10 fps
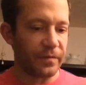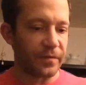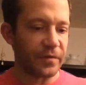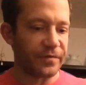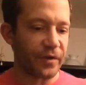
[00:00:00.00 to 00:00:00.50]

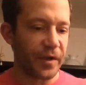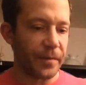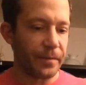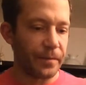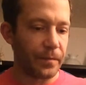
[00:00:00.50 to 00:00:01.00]
1st fret,
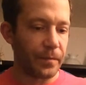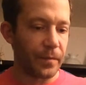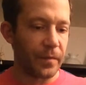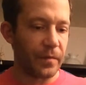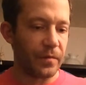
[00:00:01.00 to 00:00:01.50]

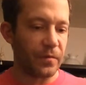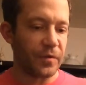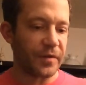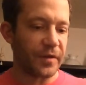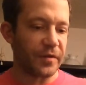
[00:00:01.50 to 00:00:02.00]

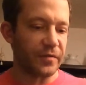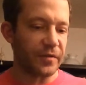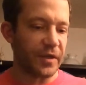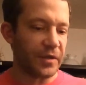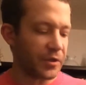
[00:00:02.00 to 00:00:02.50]
which is also
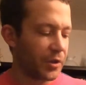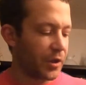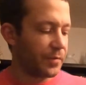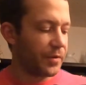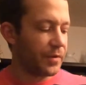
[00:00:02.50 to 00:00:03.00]
an A
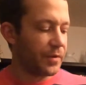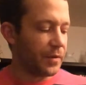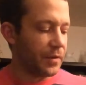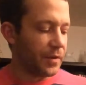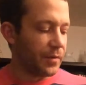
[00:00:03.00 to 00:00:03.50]
sharp,
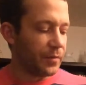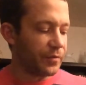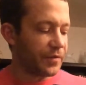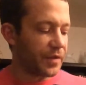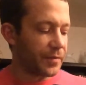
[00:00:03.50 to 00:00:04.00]

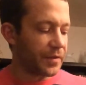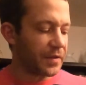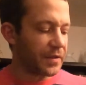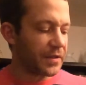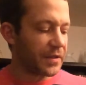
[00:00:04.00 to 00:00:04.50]
moving up to
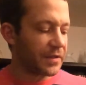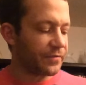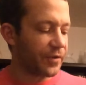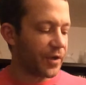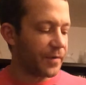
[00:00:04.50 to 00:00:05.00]
the 6th
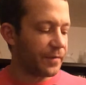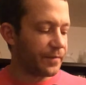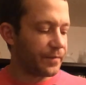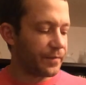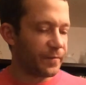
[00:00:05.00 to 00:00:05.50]
fret,
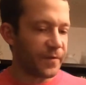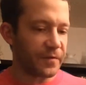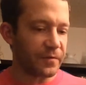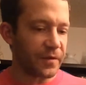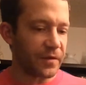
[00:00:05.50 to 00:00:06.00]
5th
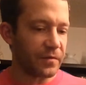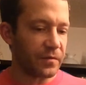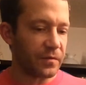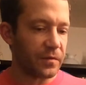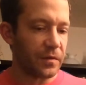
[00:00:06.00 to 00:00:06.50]

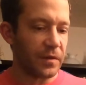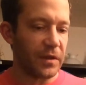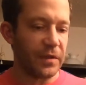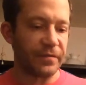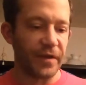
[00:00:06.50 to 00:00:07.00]
string,
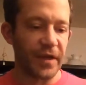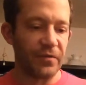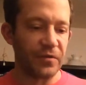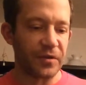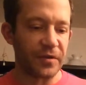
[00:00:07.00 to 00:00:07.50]
E
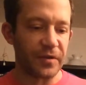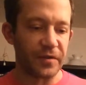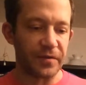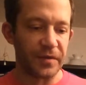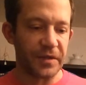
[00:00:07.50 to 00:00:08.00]
flat, which is
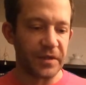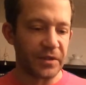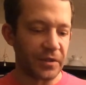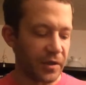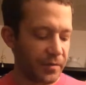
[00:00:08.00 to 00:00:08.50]
also a D
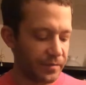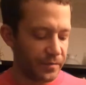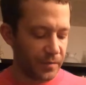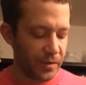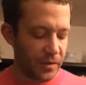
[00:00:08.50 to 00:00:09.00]
sharp,
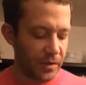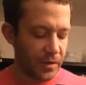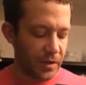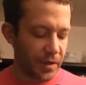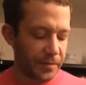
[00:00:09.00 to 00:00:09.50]

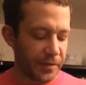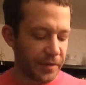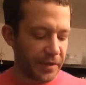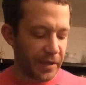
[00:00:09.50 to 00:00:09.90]
up to the